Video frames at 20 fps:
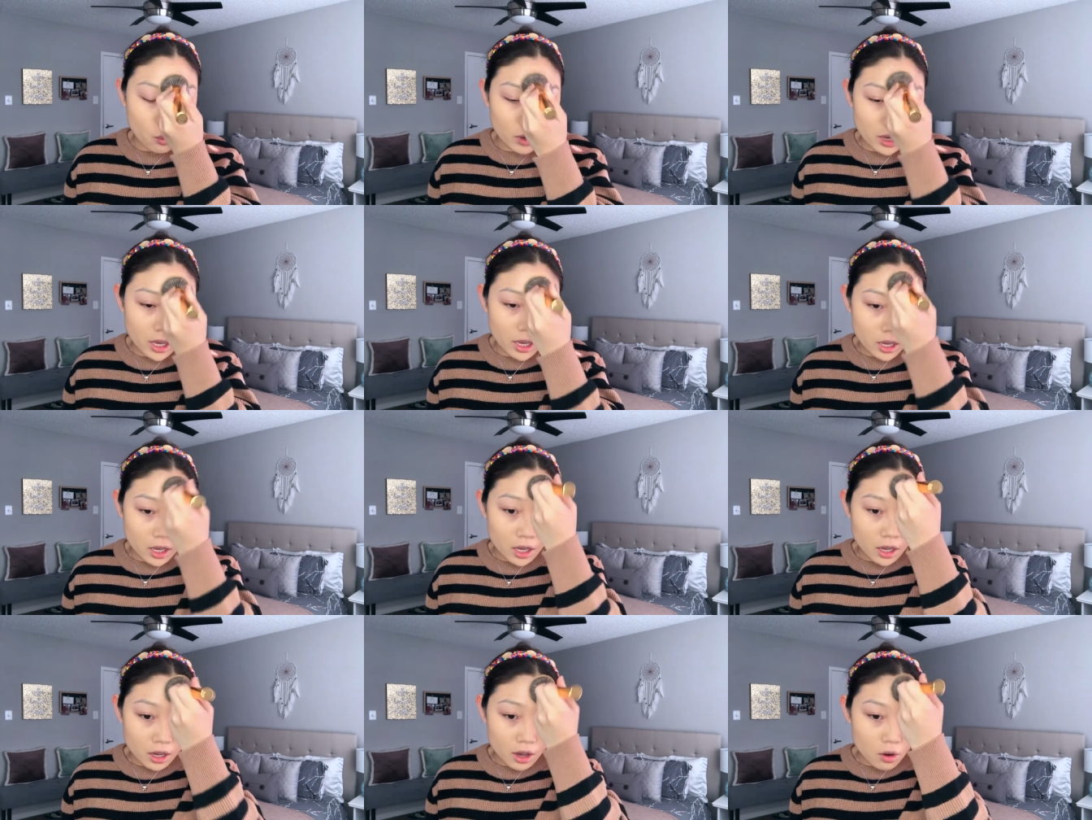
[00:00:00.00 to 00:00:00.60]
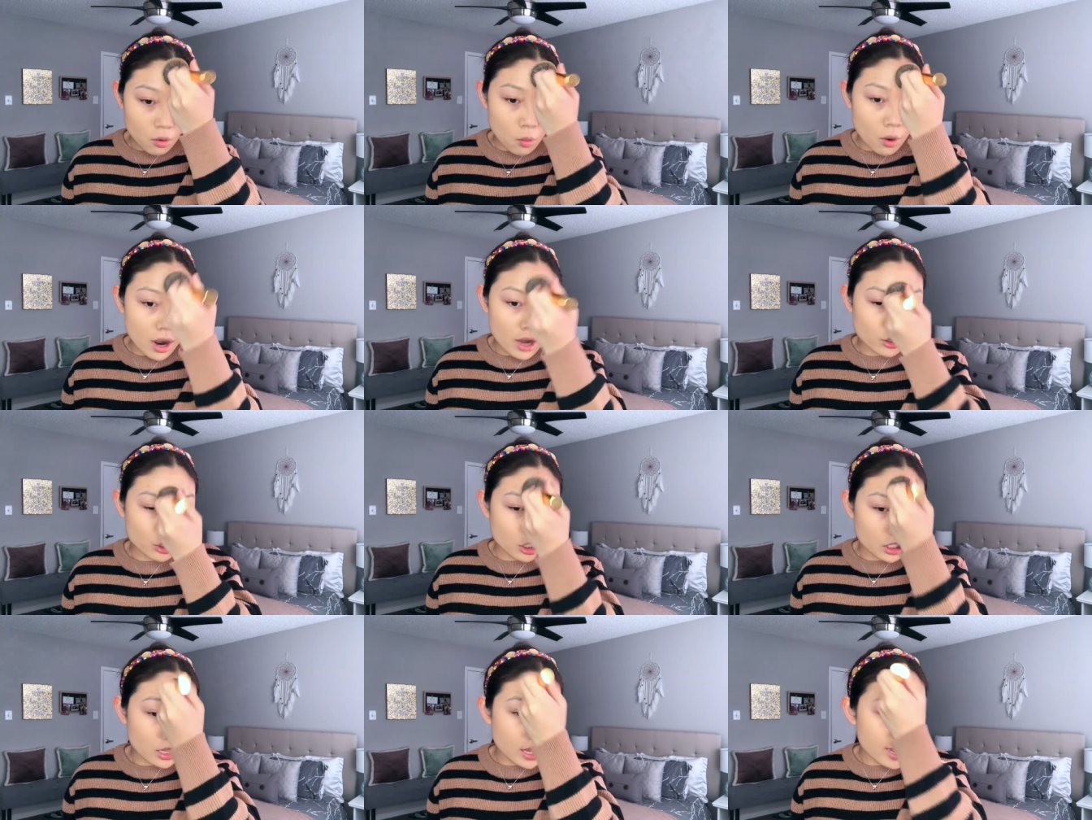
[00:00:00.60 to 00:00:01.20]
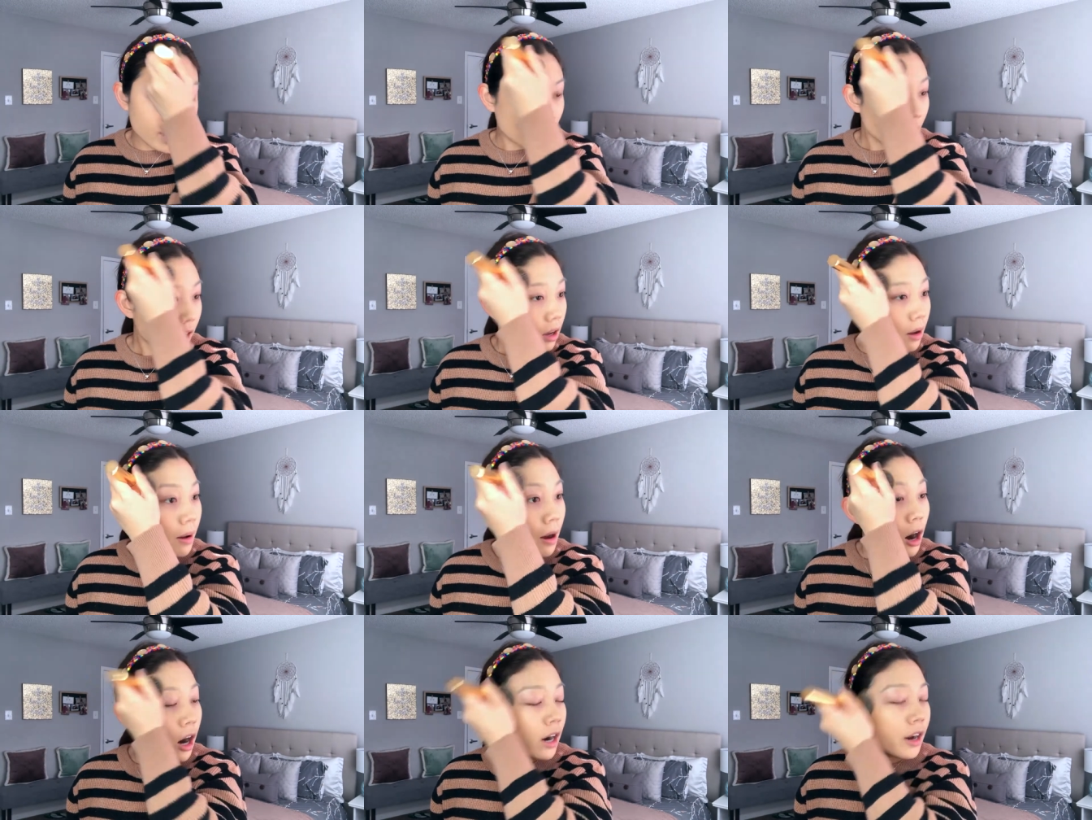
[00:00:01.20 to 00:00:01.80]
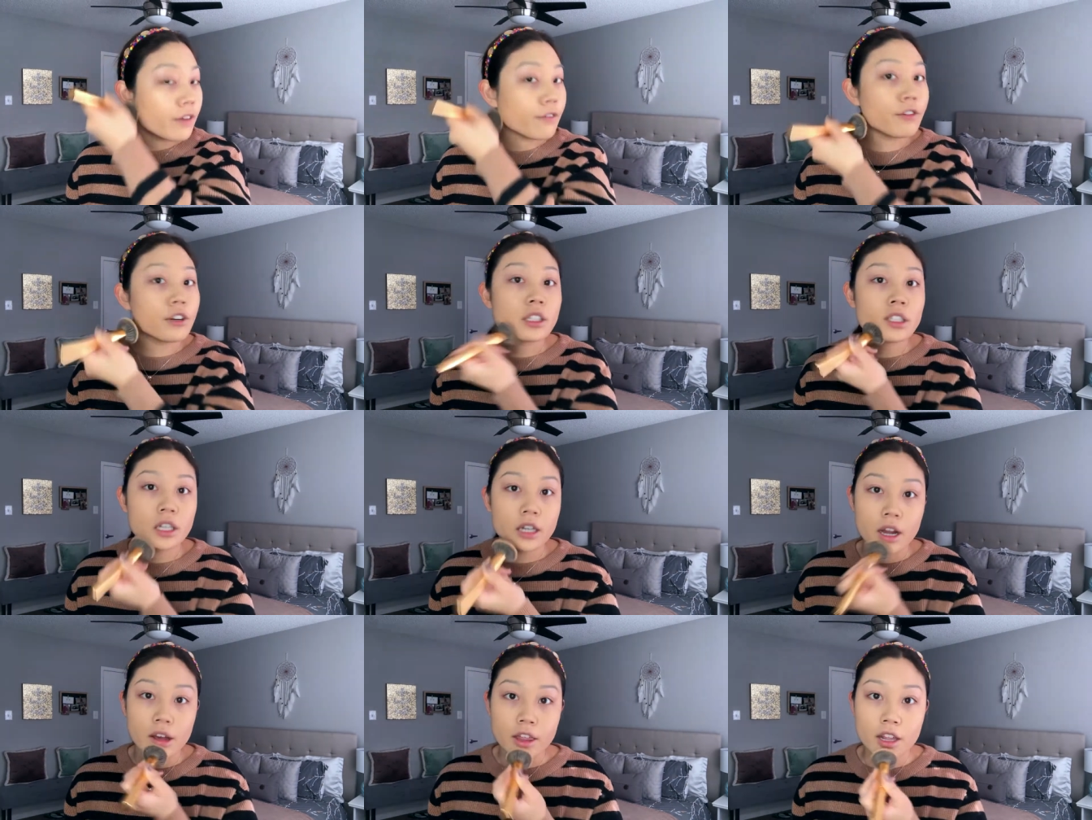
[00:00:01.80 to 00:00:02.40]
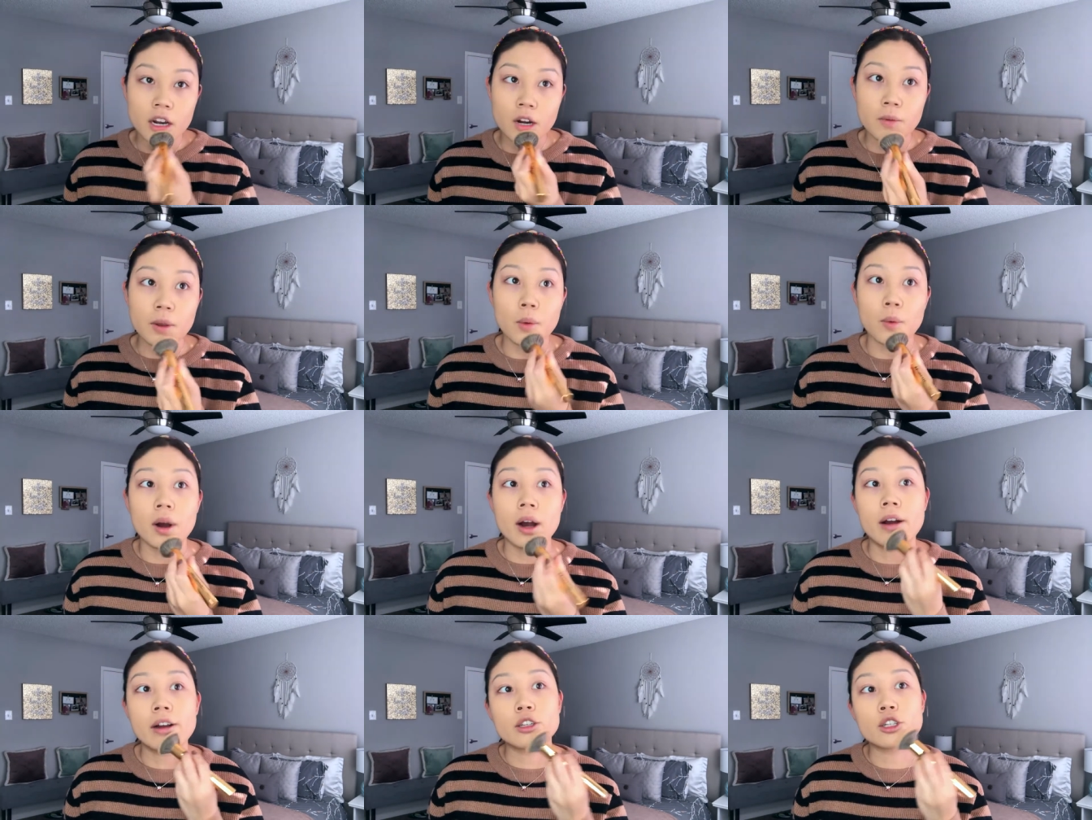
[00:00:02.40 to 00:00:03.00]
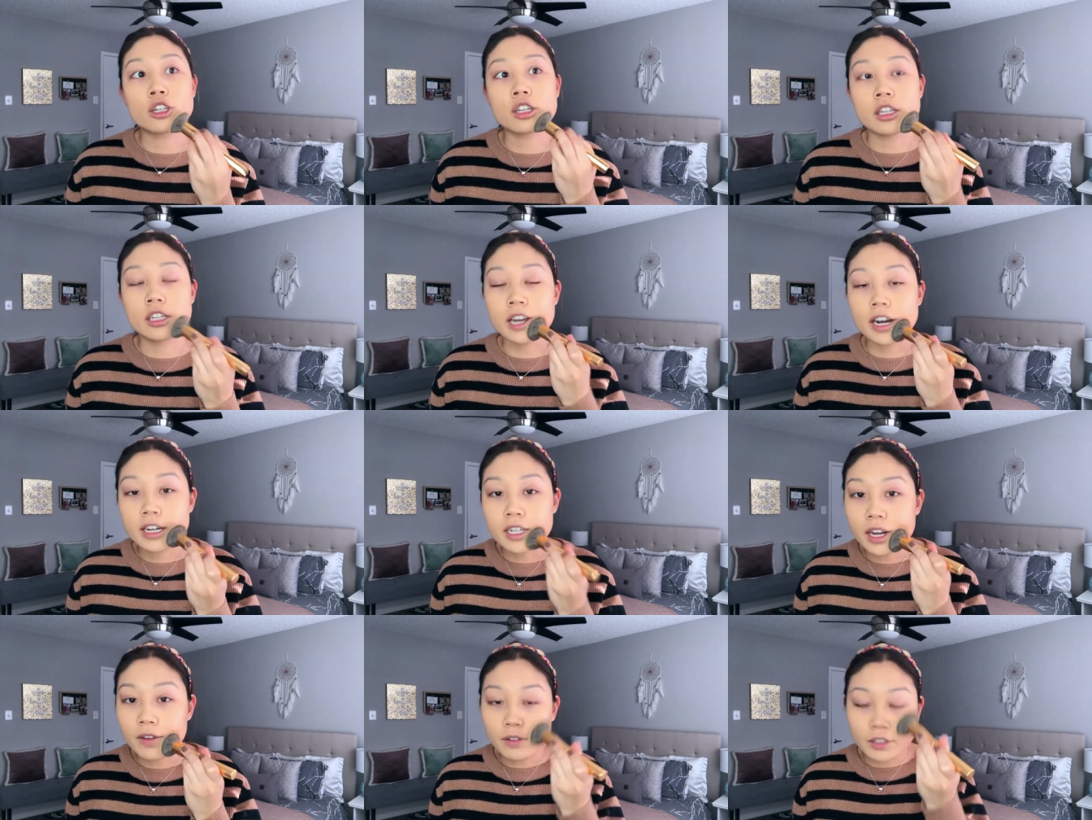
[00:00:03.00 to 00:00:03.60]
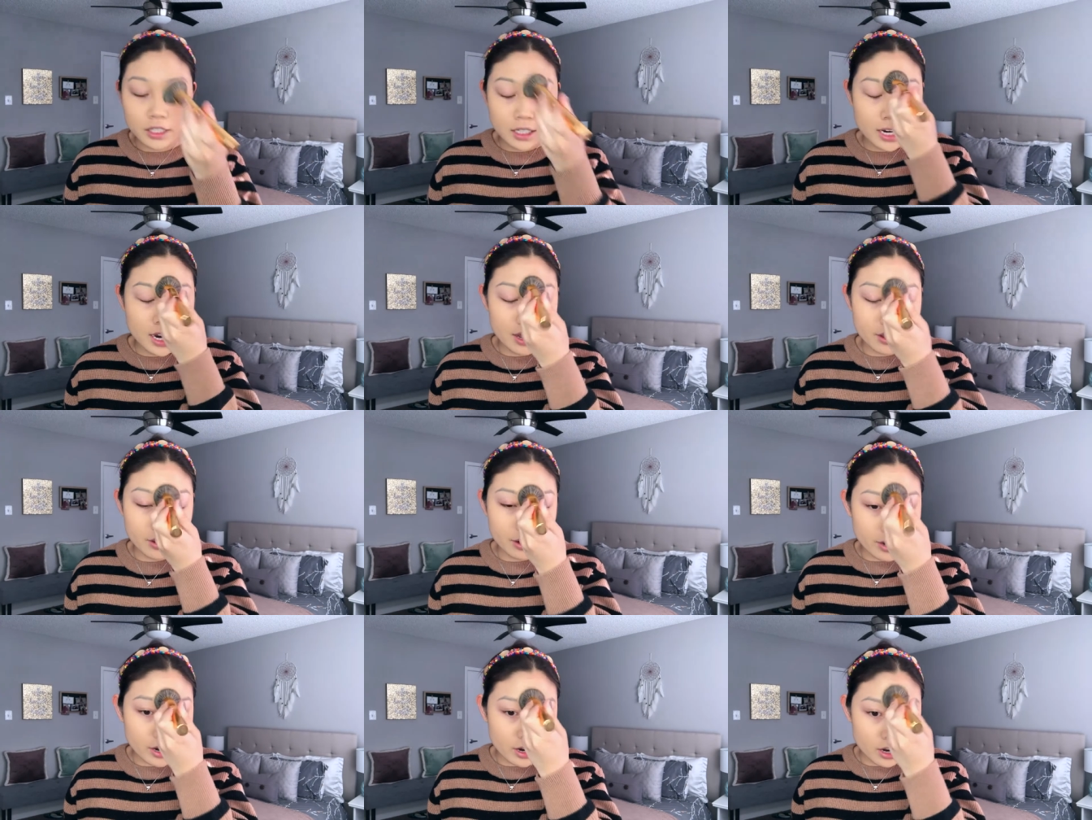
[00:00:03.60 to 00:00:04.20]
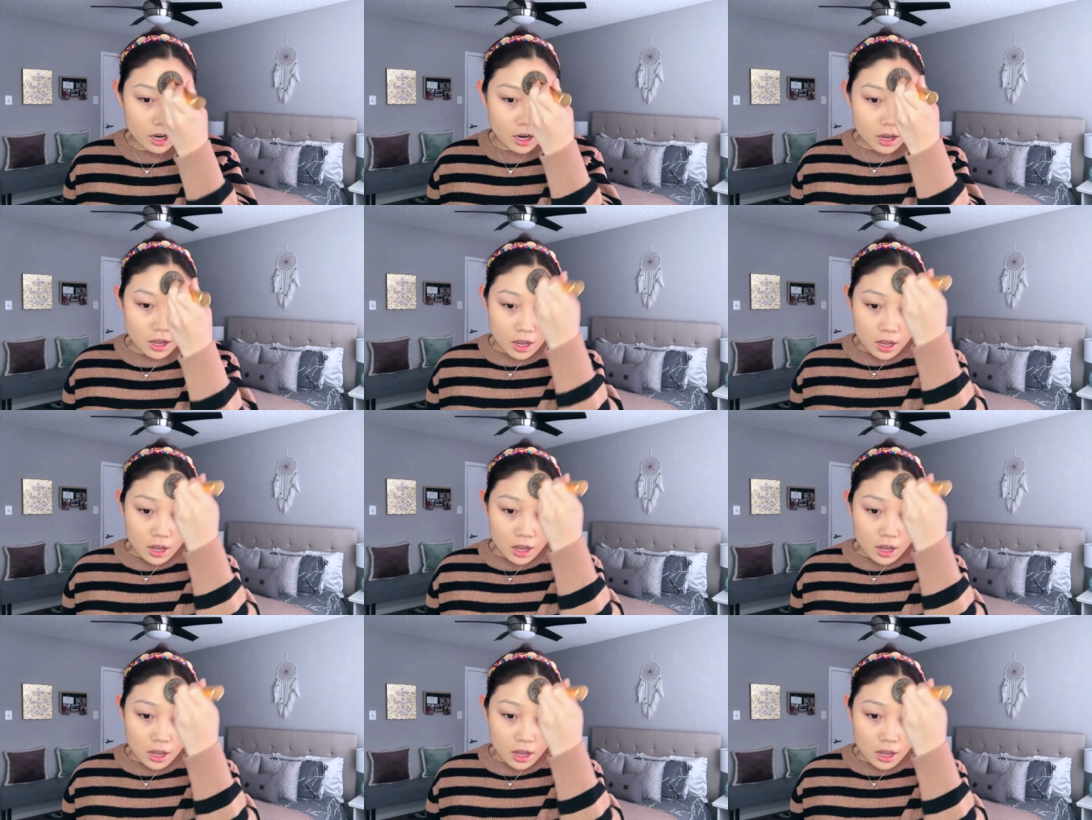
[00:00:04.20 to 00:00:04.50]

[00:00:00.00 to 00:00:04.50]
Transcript: We watched like Iron Fist together. We watched Daredevil together.